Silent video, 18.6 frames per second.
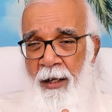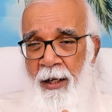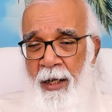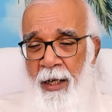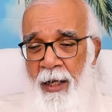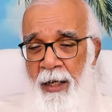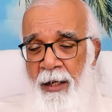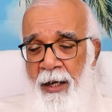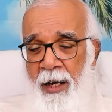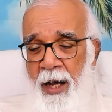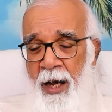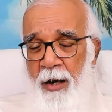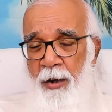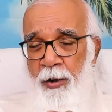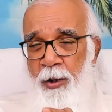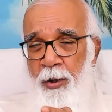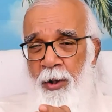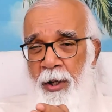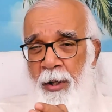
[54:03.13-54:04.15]
And now
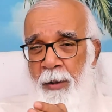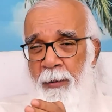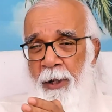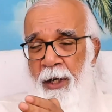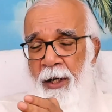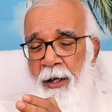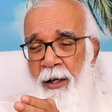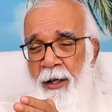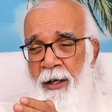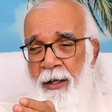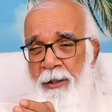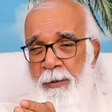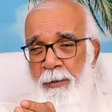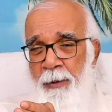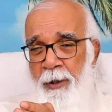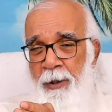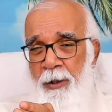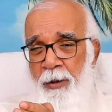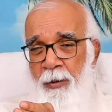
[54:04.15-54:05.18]
you are my
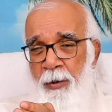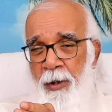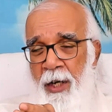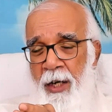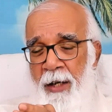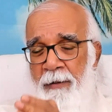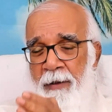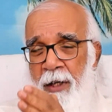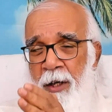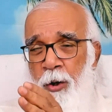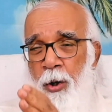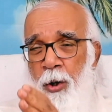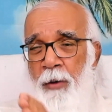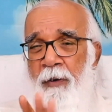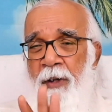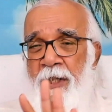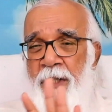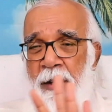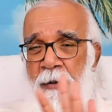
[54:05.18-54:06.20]
husband or wife. They
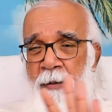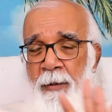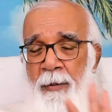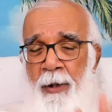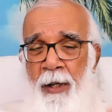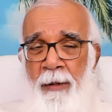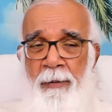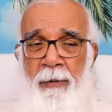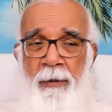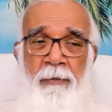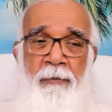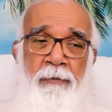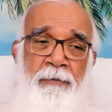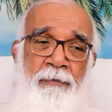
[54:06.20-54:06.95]
always have a problem.